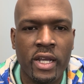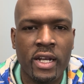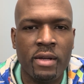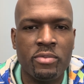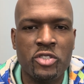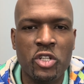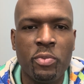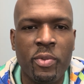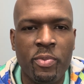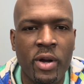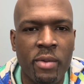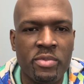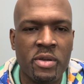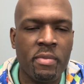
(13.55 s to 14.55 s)
And I'm super
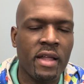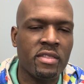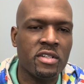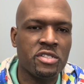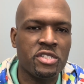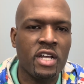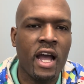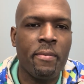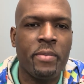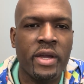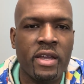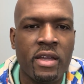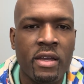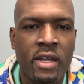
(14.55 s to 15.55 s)
pumped about this
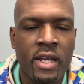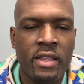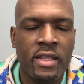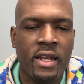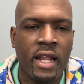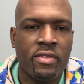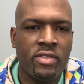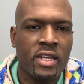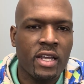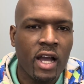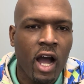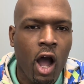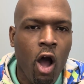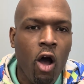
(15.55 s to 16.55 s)
topic that I think
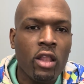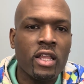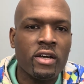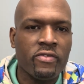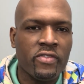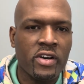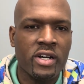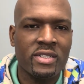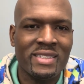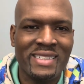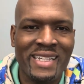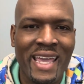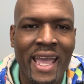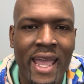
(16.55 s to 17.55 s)
all of us
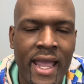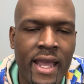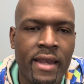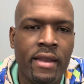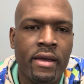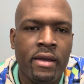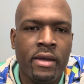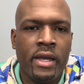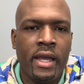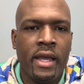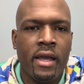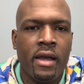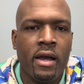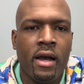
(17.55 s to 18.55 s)
can
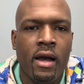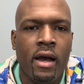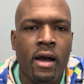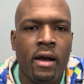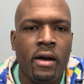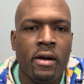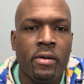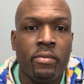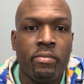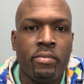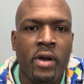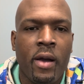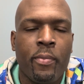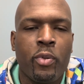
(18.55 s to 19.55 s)

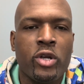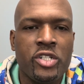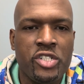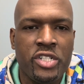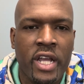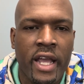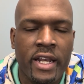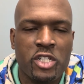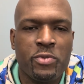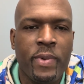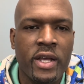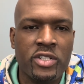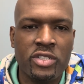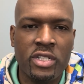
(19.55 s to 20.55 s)
appreciate,
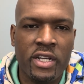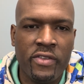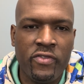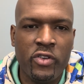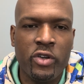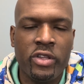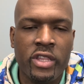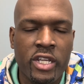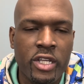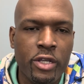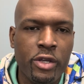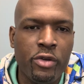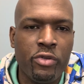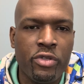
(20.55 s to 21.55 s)
especially if you're in the
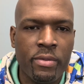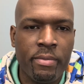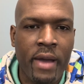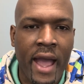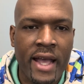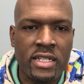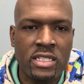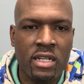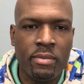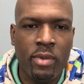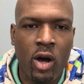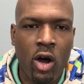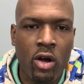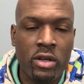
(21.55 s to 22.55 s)
youth
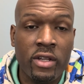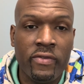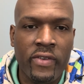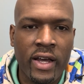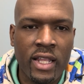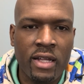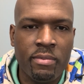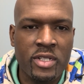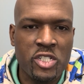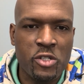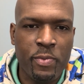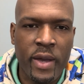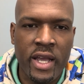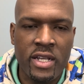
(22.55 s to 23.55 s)
basketball development
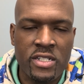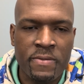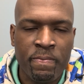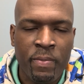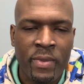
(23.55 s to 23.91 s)
space,